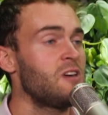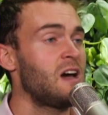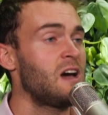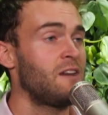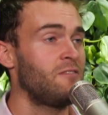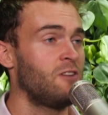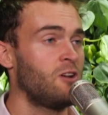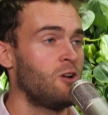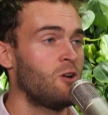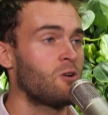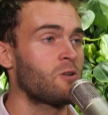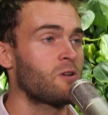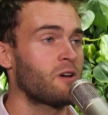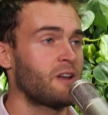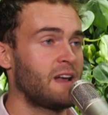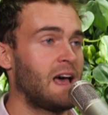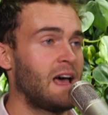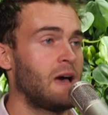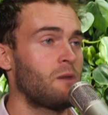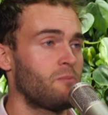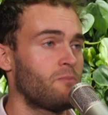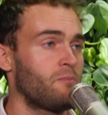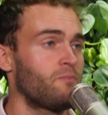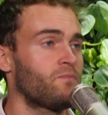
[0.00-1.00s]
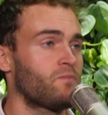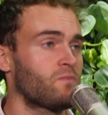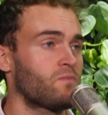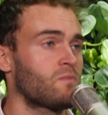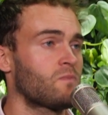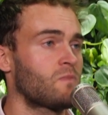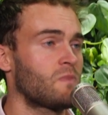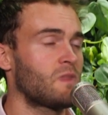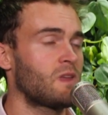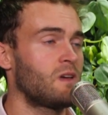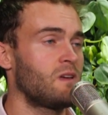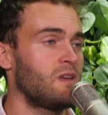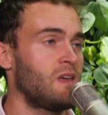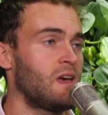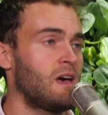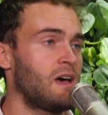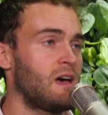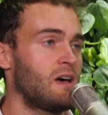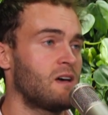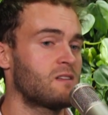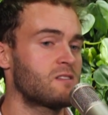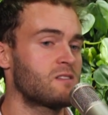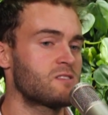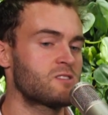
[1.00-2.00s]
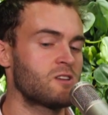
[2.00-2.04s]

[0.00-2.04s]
If you have a longer nap. Yeah. Okay.